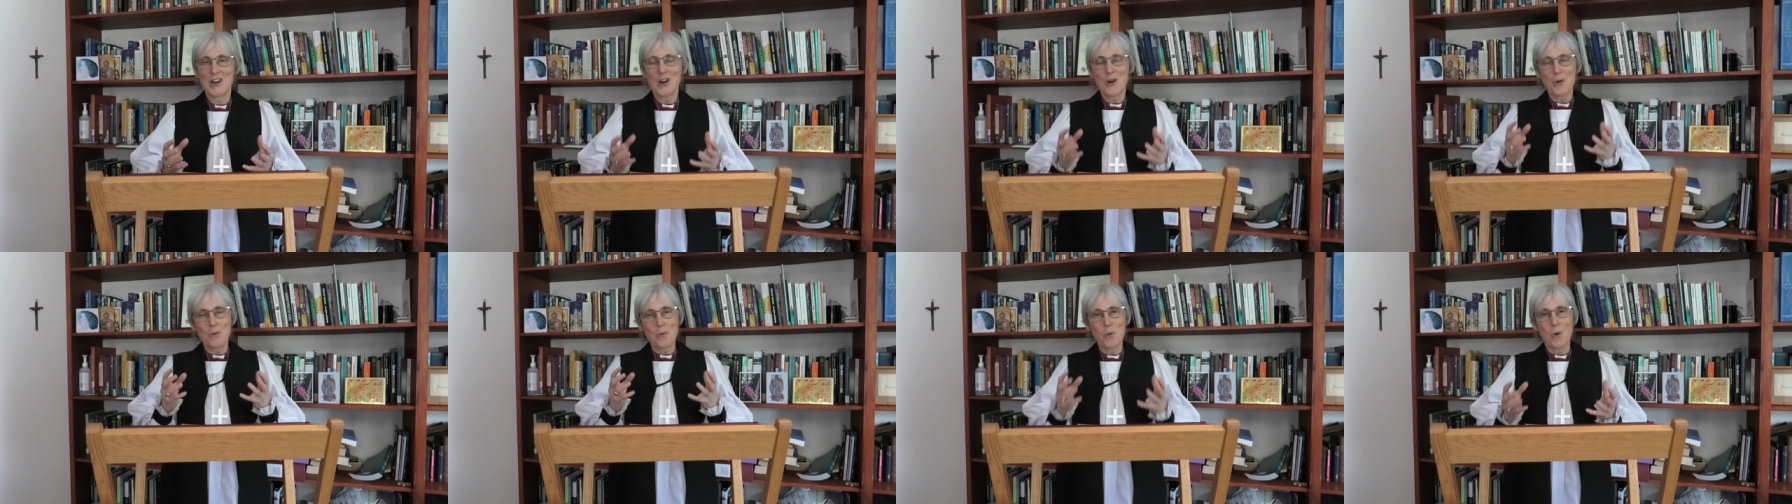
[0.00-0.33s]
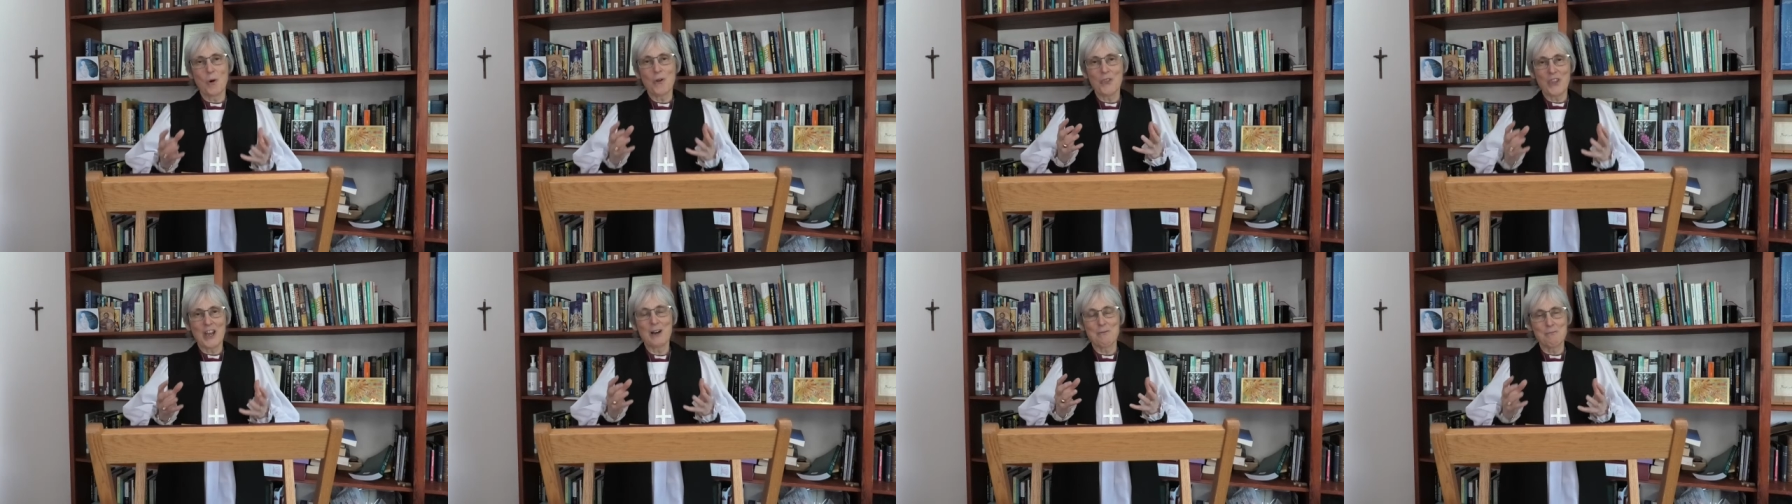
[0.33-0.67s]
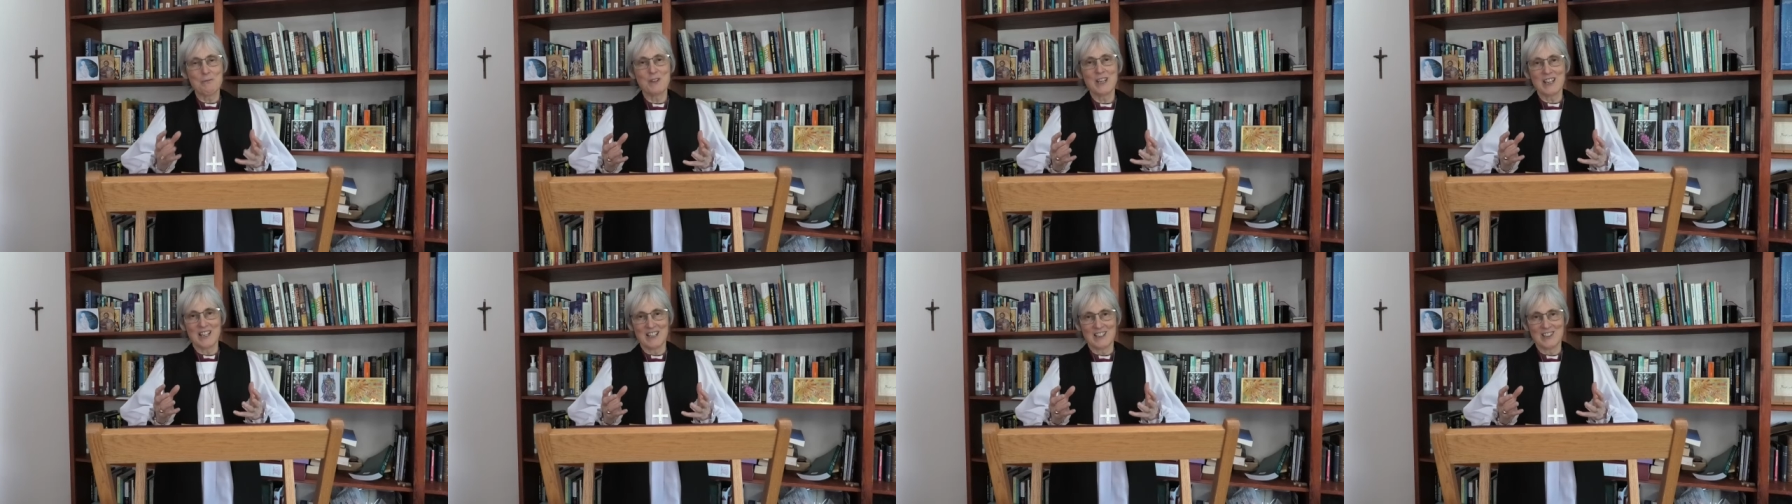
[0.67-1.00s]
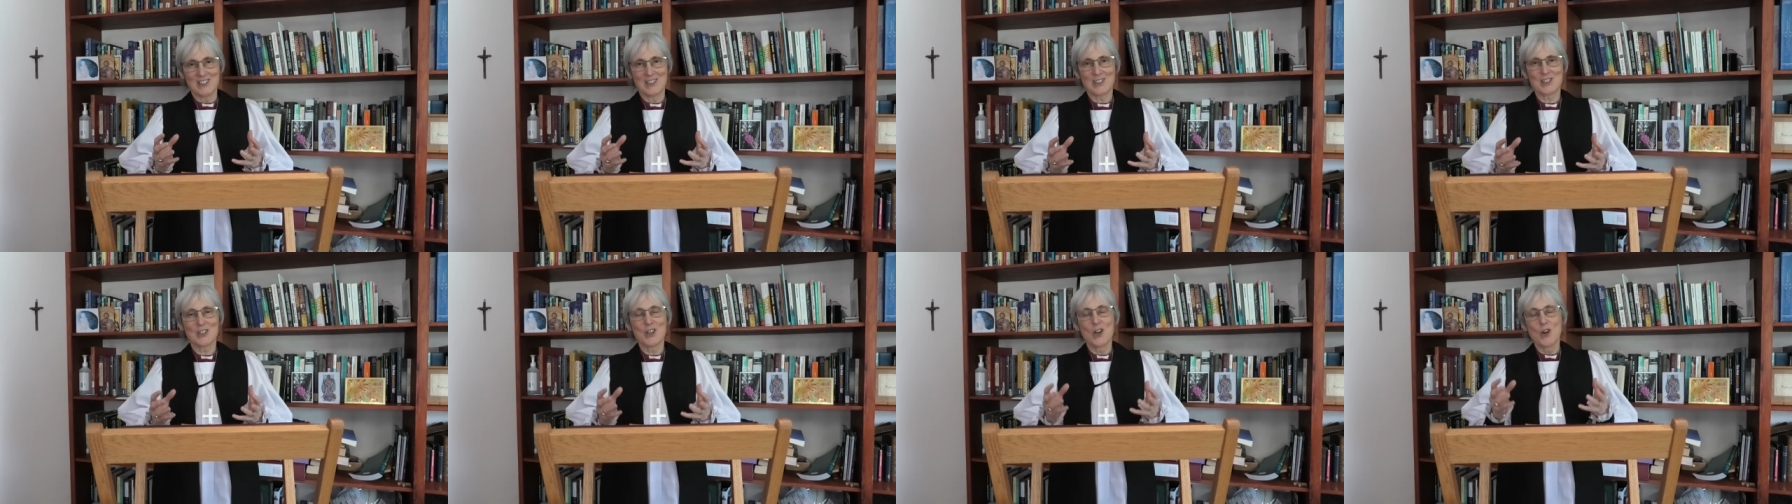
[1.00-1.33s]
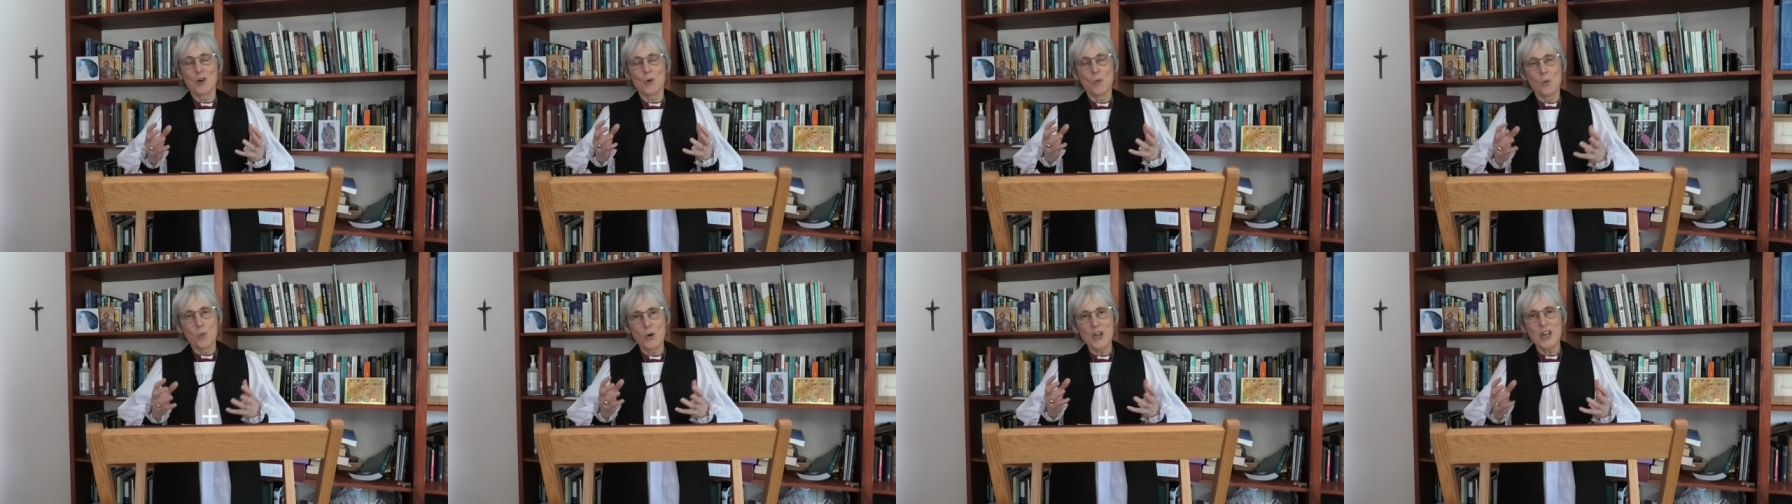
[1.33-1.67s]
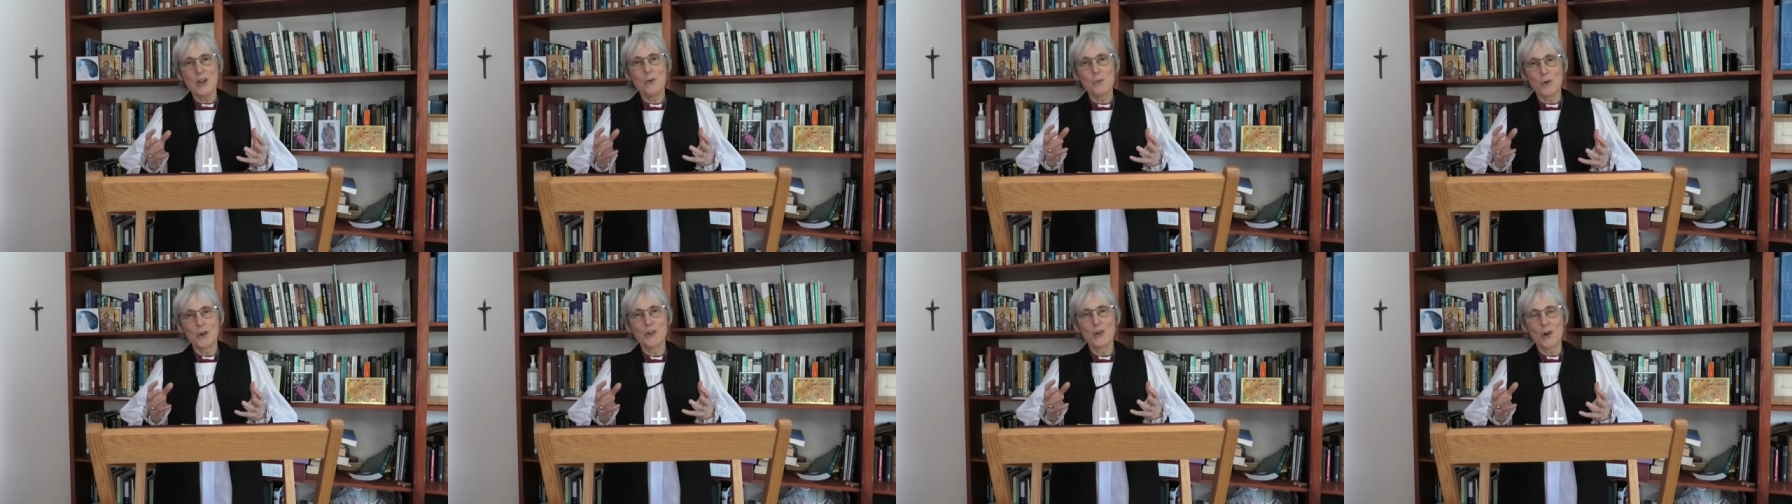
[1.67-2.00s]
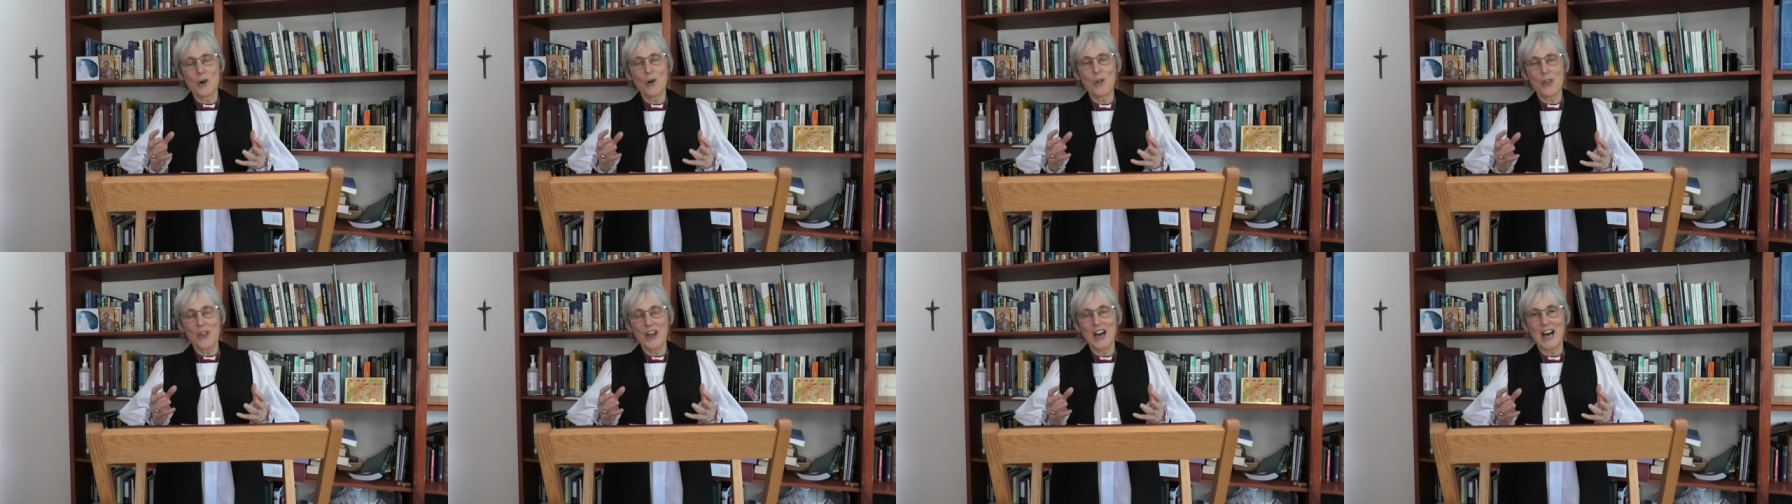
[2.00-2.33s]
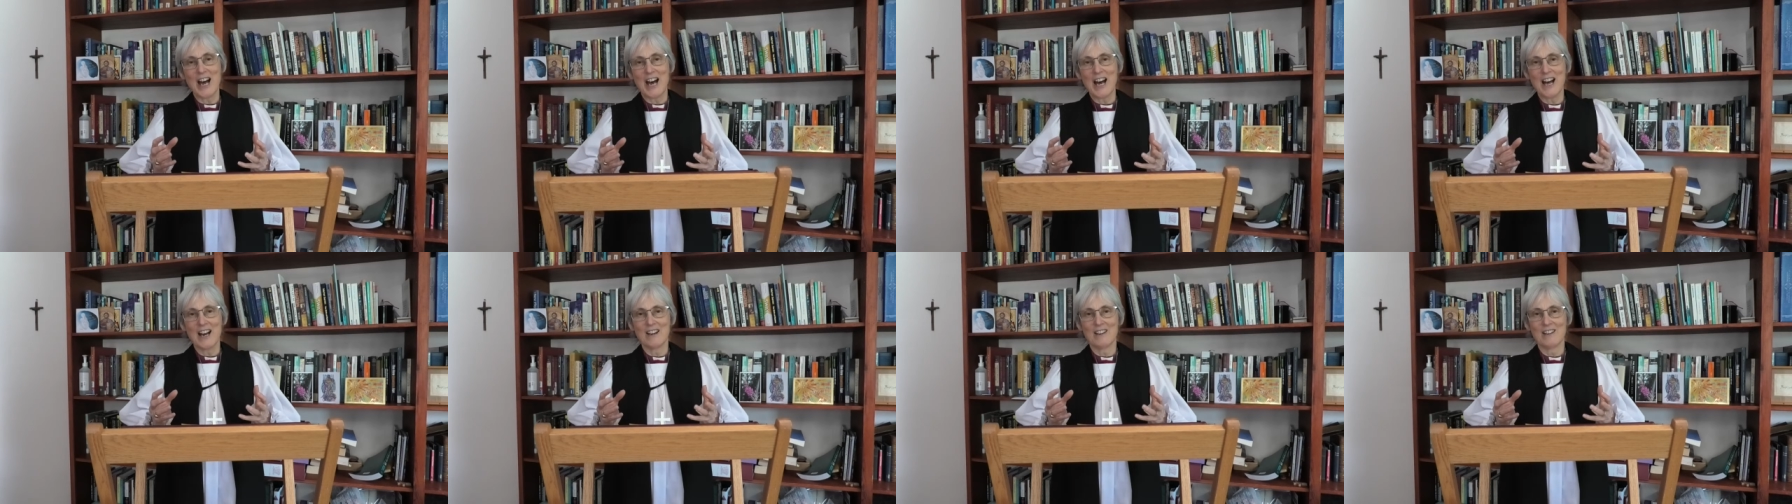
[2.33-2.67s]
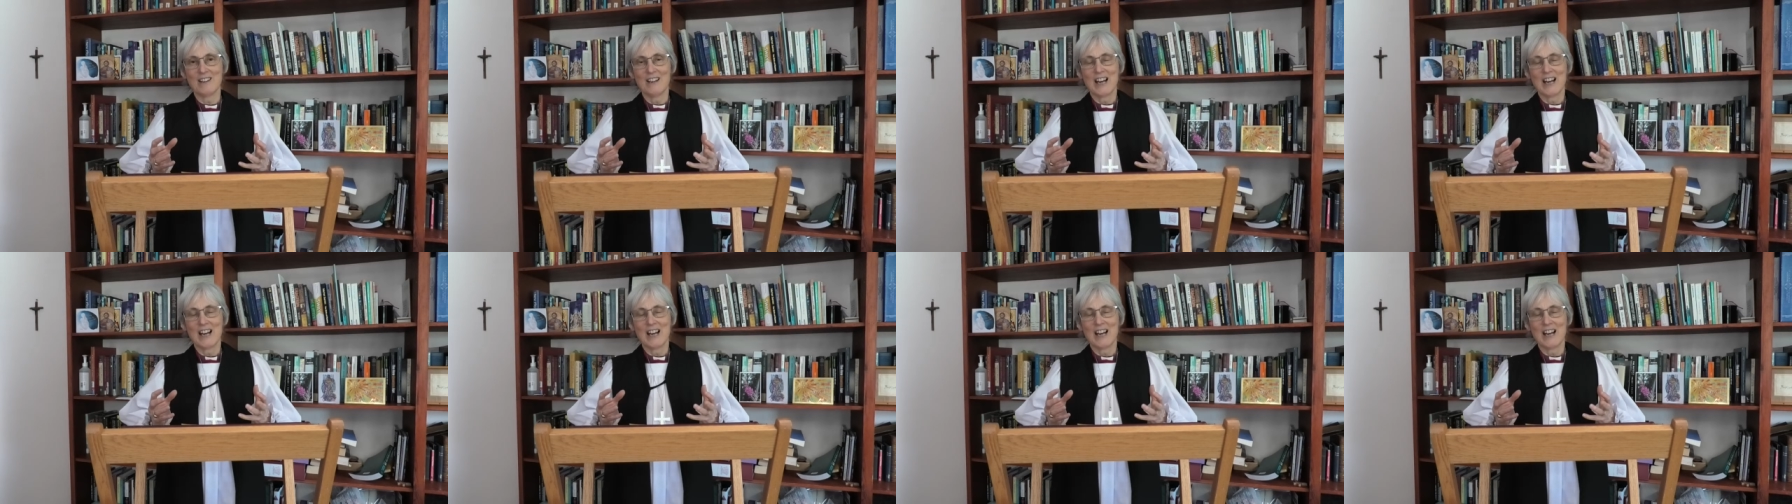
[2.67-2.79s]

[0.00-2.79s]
what that means. We were not there.